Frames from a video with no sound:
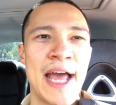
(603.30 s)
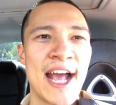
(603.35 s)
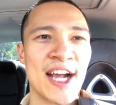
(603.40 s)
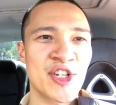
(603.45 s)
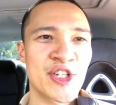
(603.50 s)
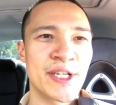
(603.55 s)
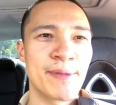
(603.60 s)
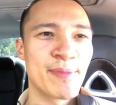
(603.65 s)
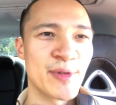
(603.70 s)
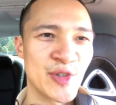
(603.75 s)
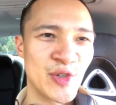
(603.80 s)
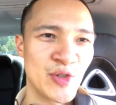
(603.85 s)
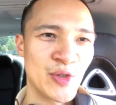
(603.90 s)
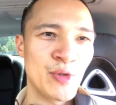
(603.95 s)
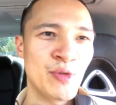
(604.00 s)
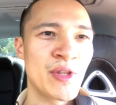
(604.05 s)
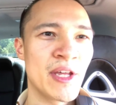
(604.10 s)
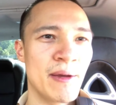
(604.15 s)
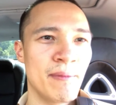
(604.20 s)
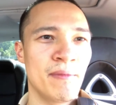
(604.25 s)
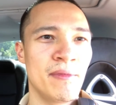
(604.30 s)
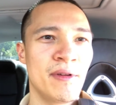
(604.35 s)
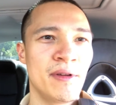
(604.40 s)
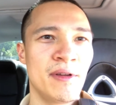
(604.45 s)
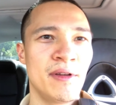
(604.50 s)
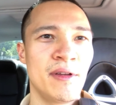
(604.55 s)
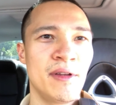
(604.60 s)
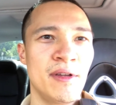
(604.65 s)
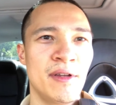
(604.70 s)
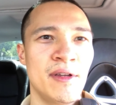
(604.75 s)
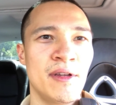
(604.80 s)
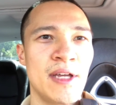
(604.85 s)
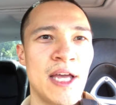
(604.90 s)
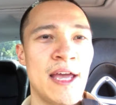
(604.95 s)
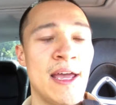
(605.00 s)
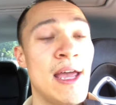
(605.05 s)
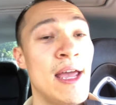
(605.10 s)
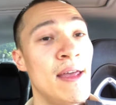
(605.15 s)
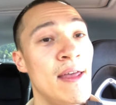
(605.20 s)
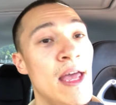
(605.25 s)
actually pursue them.
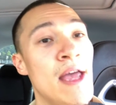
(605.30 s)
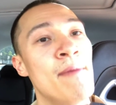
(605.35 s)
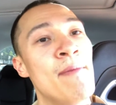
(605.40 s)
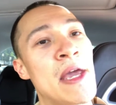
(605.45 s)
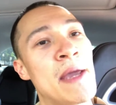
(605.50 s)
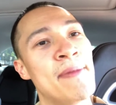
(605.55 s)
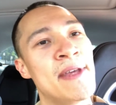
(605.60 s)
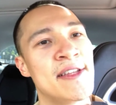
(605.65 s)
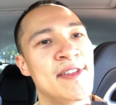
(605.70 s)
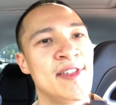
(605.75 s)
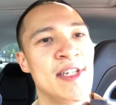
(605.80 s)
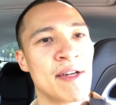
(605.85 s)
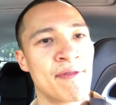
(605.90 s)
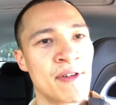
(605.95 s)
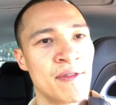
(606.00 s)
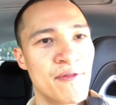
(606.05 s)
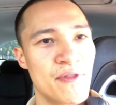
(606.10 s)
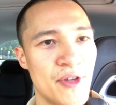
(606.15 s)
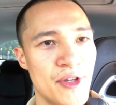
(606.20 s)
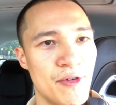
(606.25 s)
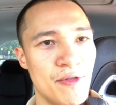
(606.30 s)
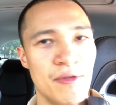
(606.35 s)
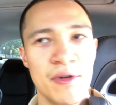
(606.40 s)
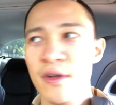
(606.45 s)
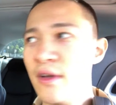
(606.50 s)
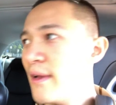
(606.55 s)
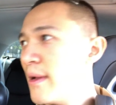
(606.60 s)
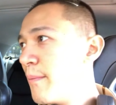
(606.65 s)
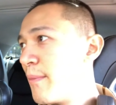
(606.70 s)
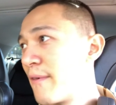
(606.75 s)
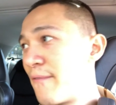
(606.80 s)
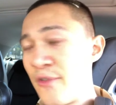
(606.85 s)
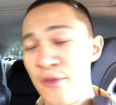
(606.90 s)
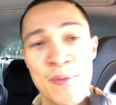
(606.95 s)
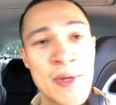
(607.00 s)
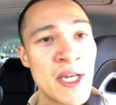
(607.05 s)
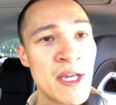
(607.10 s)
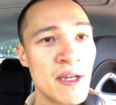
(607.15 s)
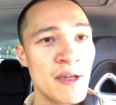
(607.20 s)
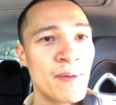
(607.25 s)
And maybe it's different for you. But for
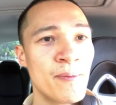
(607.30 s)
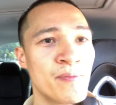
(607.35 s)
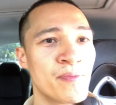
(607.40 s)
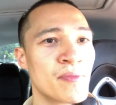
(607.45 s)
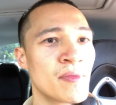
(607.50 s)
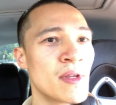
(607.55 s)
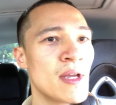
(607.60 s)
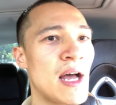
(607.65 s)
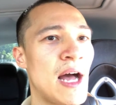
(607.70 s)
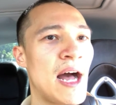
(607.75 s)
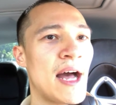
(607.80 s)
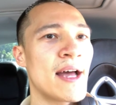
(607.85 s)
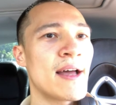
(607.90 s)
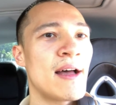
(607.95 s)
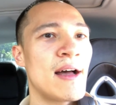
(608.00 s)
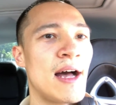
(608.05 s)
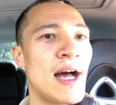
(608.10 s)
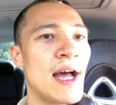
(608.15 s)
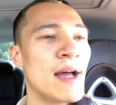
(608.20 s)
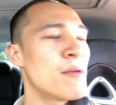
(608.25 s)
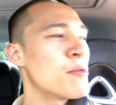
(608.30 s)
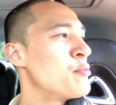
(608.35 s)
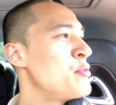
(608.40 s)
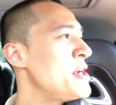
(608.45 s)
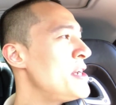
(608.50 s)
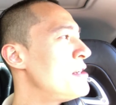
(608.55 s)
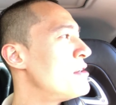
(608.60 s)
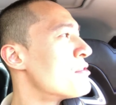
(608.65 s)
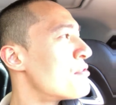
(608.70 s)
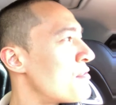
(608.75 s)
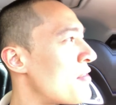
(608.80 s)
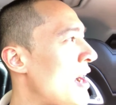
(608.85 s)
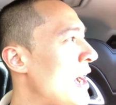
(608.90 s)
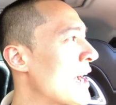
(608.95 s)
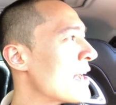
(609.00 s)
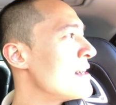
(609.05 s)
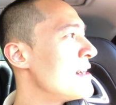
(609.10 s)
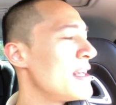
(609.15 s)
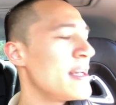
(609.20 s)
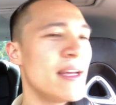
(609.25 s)
me, I
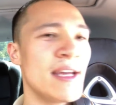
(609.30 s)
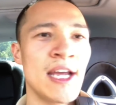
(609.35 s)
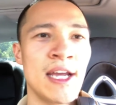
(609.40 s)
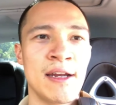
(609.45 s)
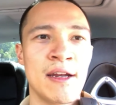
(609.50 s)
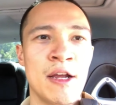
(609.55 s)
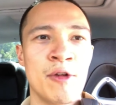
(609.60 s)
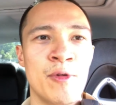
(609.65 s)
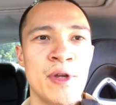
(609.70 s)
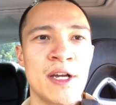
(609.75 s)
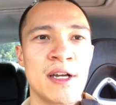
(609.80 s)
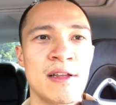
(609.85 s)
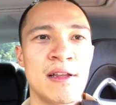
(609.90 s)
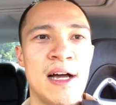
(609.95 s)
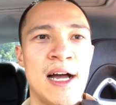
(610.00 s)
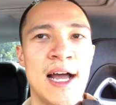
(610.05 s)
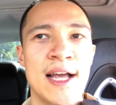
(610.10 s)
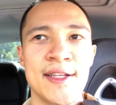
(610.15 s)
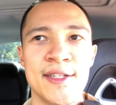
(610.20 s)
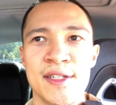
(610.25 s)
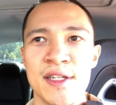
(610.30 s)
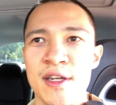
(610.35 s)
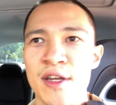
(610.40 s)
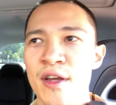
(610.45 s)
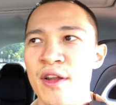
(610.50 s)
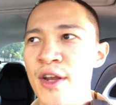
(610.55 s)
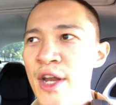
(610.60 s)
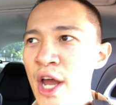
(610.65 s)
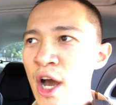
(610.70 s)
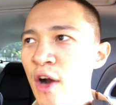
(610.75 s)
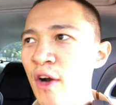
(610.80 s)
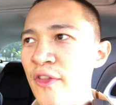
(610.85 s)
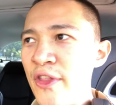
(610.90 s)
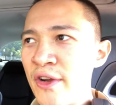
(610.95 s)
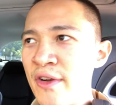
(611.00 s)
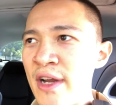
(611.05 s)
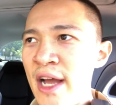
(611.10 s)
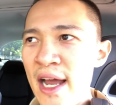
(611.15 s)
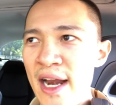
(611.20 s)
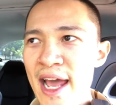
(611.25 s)
redefined it and I realized, no,
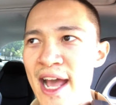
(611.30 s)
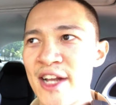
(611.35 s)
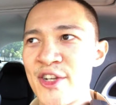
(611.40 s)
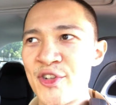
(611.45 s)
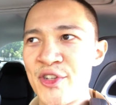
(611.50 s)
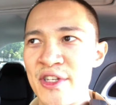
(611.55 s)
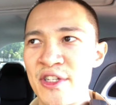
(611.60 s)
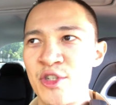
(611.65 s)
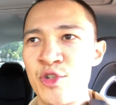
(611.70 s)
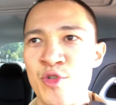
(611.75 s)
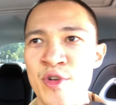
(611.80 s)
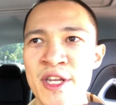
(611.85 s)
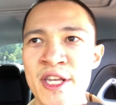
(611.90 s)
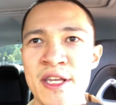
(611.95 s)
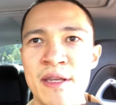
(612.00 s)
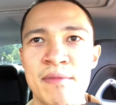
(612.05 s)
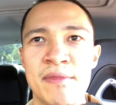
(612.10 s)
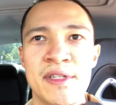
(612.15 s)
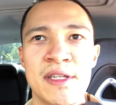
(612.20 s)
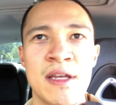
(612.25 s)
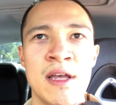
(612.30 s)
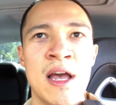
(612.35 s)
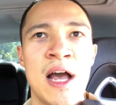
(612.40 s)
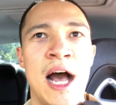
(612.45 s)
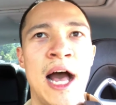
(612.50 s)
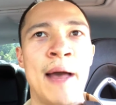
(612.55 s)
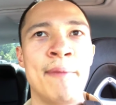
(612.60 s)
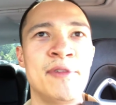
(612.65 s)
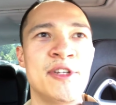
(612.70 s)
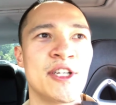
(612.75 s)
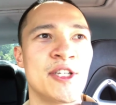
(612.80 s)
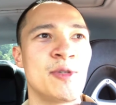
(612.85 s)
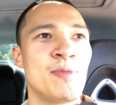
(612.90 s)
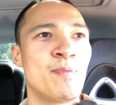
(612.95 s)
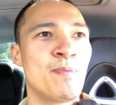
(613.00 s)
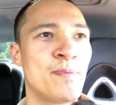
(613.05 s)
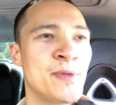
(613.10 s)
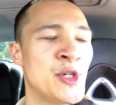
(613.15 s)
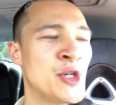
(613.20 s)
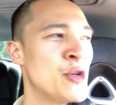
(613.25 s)
they're not actually dreams. I'm just
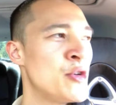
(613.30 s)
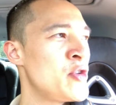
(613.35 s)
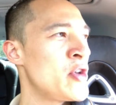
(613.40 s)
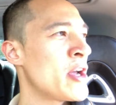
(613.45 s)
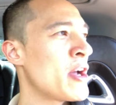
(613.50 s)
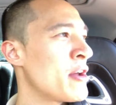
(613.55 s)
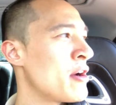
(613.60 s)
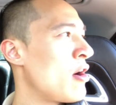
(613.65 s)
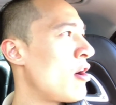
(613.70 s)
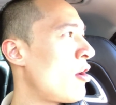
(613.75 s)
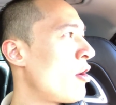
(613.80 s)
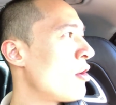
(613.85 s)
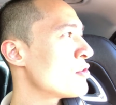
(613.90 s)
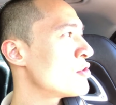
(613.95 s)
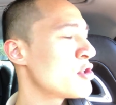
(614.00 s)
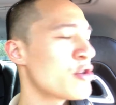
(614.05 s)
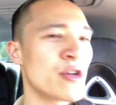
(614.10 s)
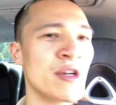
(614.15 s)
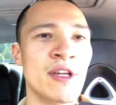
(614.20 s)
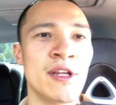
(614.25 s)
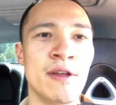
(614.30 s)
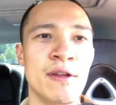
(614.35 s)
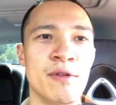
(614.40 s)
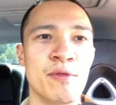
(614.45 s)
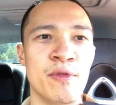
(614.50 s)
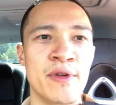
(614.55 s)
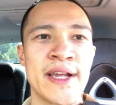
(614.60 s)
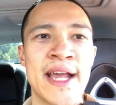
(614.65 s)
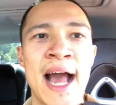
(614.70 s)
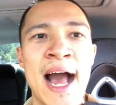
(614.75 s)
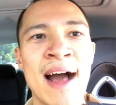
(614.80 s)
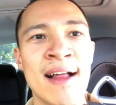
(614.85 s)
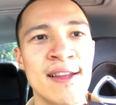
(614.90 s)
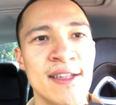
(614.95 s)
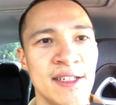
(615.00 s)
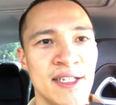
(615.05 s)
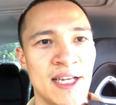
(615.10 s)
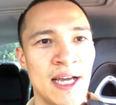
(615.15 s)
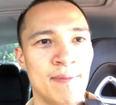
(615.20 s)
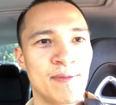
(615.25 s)
choosing an alternate
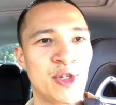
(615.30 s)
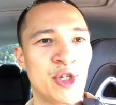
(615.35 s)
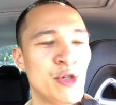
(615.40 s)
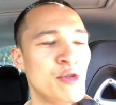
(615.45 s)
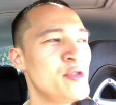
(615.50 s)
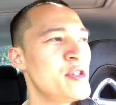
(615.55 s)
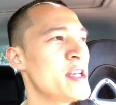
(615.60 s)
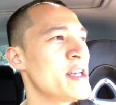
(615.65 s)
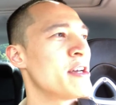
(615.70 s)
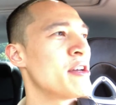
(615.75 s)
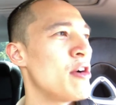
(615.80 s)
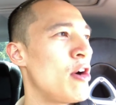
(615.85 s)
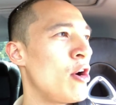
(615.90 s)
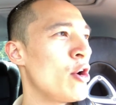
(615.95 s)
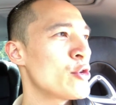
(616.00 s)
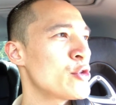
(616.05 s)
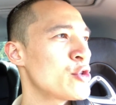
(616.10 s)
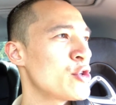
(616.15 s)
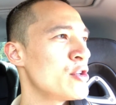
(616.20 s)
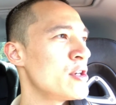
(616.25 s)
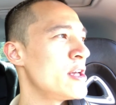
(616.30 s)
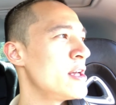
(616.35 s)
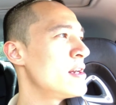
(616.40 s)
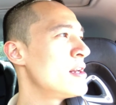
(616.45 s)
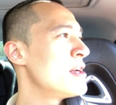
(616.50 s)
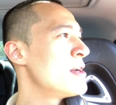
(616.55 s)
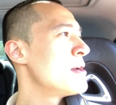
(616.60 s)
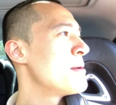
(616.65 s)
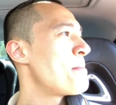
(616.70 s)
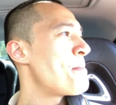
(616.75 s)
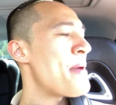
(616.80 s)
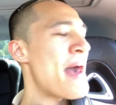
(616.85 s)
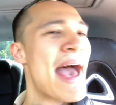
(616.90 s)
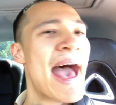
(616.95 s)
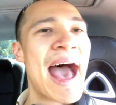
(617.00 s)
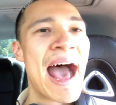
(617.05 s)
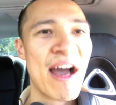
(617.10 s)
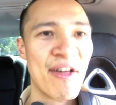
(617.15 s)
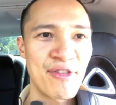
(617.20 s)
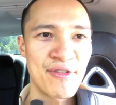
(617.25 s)
reality. I'm choosing an alternate
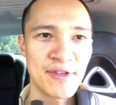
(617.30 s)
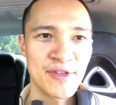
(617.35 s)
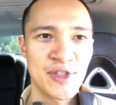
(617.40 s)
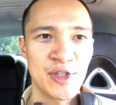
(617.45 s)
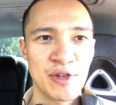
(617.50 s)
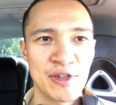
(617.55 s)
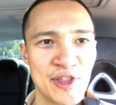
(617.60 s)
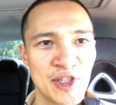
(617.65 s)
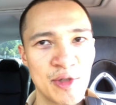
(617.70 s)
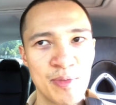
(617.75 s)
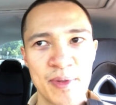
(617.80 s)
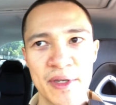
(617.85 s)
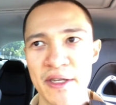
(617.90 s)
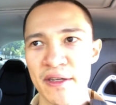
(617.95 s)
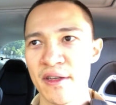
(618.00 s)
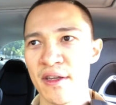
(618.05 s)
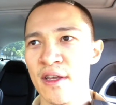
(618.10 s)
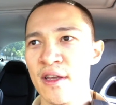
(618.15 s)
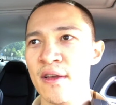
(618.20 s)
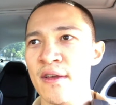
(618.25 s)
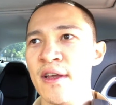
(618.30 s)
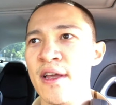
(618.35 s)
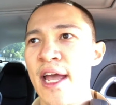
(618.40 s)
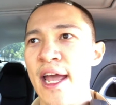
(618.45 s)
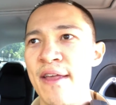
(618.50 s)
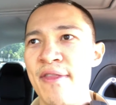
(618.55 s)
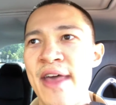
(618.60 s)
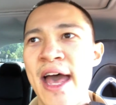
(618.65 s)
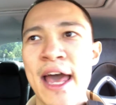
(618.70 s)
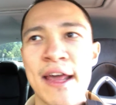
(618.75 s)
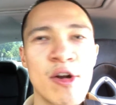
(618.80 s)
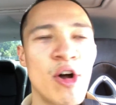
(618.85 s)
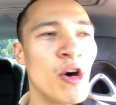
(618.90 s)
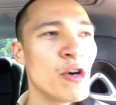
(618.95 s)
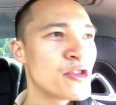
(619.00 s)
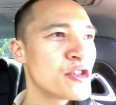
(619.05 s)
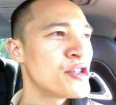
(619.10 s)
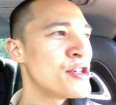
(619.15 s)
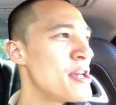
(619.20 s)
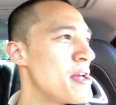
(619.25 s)
path, so to speak. And that
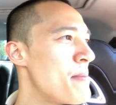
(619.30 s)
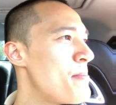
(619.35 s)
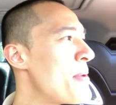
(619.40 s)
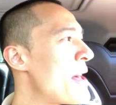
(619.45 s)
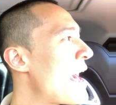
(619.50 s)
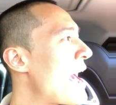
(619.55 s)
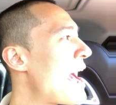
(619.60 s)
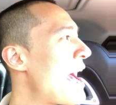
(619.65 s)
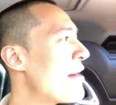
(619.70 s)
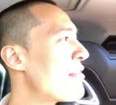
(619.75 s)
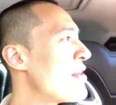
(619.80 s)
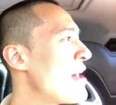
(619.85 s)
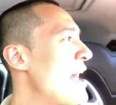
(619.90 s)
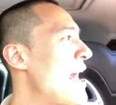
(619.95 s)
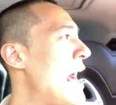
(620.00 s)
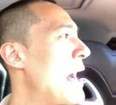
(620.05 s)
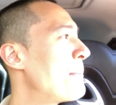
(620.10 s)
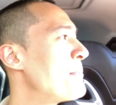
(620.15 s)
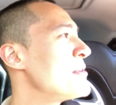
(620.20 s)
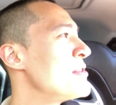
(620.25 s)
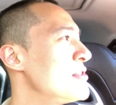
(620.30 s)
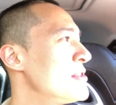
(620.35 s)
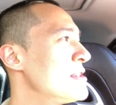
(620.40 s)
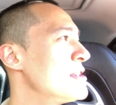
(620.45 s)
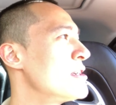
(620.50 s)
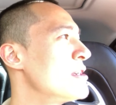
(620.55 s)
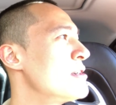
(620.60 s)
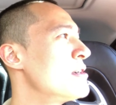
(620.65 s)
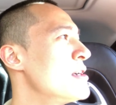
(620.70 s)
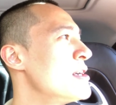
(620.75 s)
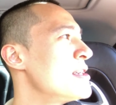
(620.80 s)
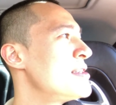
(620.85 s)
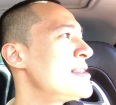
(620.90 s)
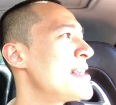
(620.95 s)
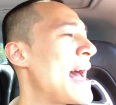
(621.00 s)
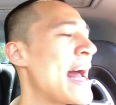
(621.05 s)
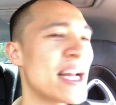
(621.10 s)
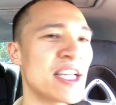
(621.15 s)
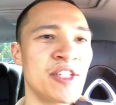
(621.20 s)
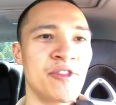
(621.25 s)
alternate path happens to
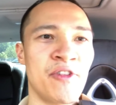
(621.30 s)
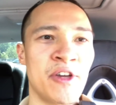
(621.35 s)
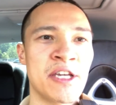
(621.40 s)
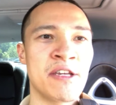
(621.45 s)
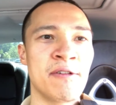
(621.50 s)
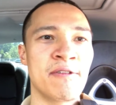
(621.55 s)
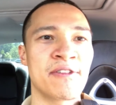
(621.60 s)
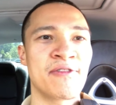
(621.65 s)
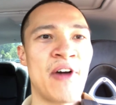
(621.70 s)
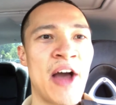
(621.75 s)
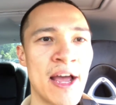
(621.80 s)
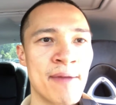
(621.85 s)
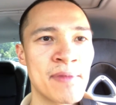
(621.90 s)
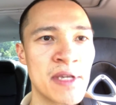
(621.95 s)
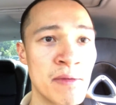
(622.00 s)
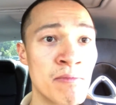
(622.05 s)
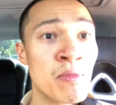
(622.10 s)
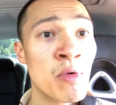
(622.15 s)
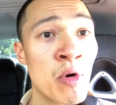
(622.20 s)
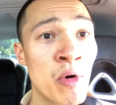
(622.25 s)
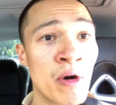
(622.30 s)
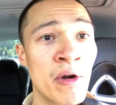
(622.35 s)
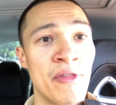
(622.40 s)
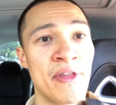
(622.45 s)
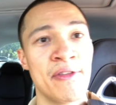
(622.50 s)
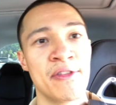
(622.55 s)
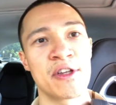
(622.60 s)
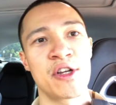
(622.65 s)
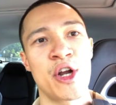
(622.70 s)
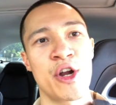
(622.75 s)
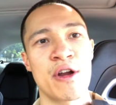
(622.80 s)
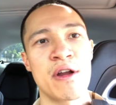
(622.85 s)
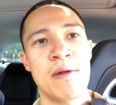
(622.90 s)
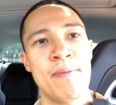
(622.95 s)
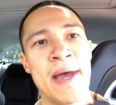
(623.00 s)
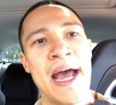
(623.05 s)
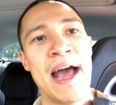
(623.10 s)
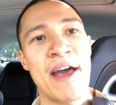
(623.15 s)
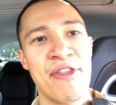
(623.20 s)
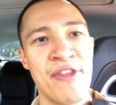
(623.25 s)
satisfy me more than the current
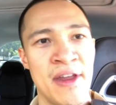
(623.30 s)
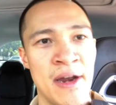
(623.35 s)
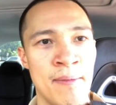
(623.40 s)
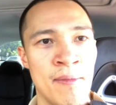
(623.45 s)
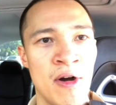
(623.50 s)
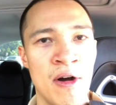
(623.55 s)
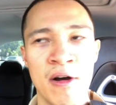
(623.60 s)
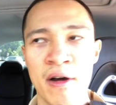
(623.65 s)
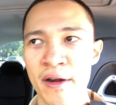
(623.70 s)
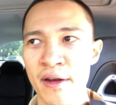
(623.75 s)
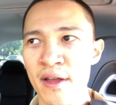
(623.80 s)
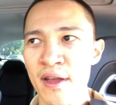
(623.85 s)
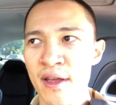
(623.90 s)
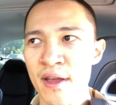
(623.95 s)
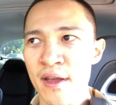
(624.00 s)
path that I'm on.